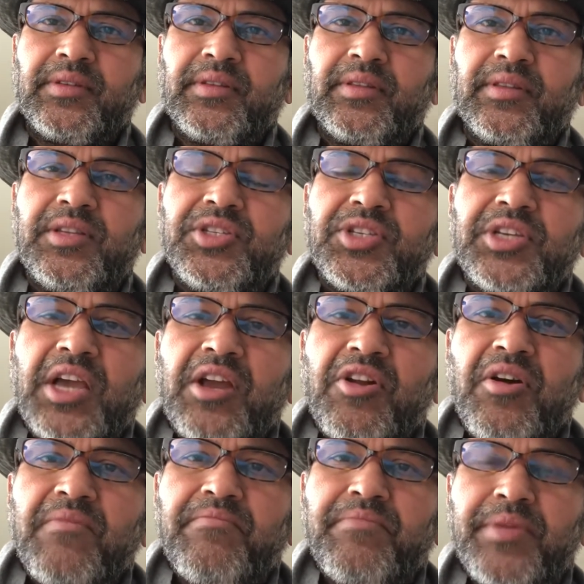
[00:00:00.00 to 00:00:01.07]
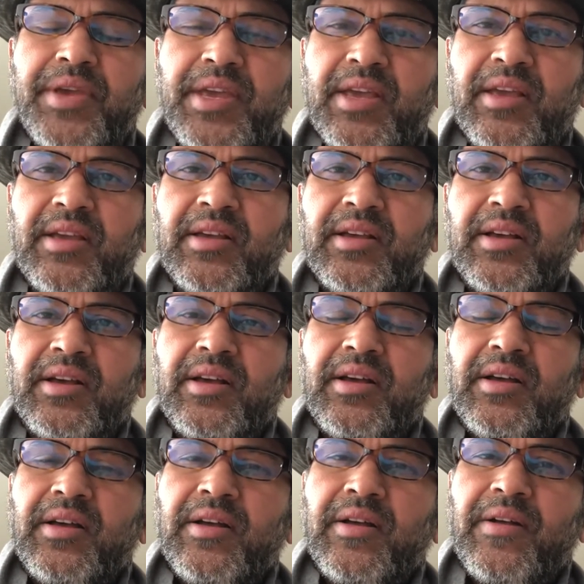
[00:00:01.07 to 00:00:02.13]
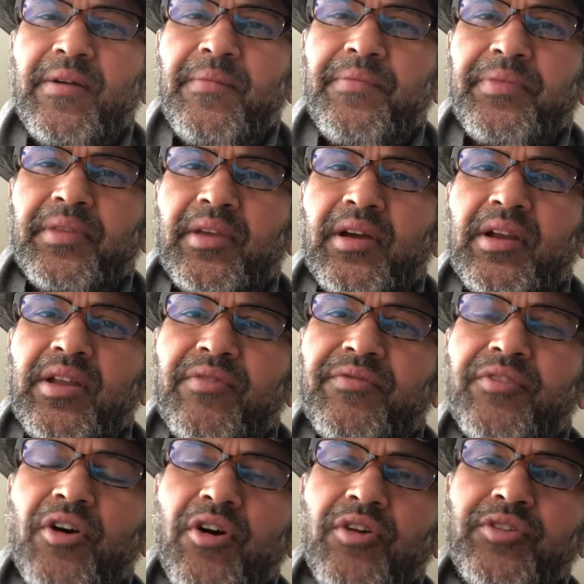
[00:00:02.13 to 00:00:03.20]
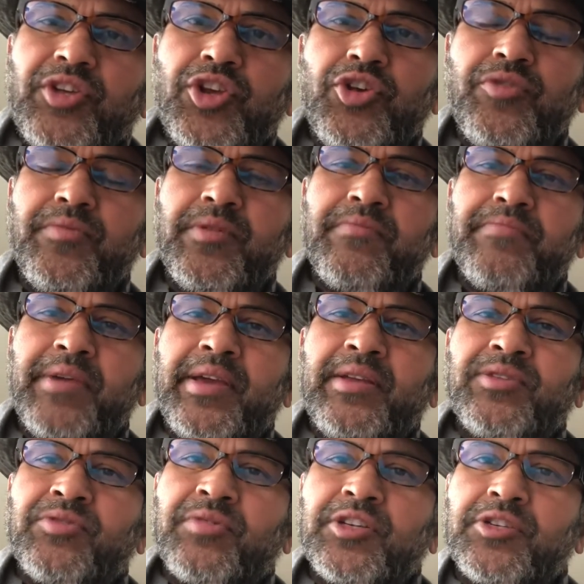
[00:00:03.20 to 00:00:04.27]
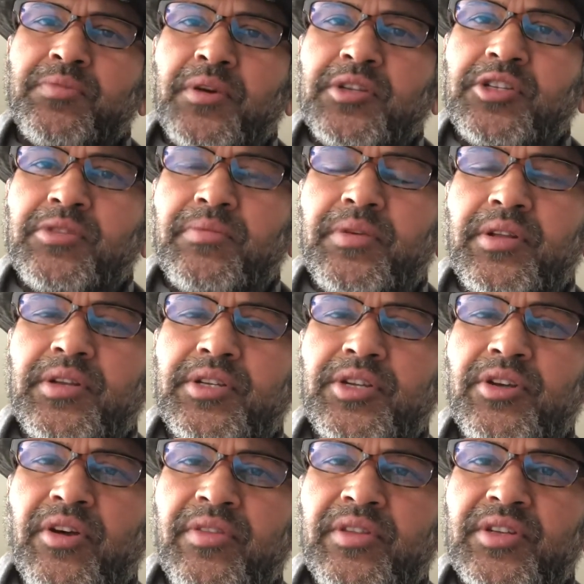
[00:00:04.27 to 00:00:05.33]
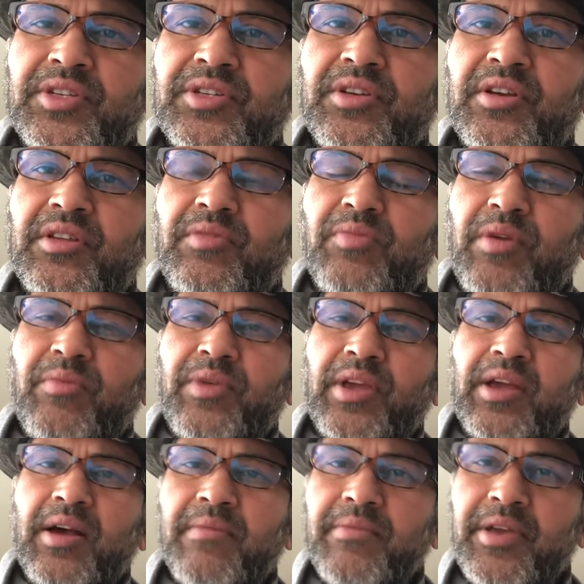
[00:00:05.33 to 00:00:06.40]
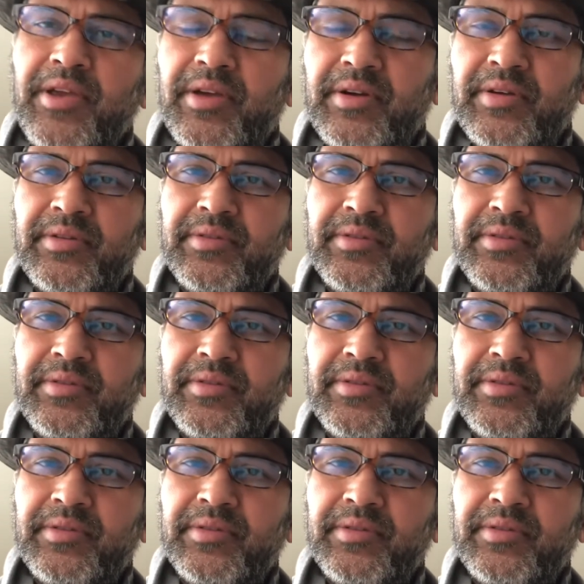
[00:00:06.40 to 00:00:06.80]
This cannot be an evolved human being's responsibility on this earth when we come here.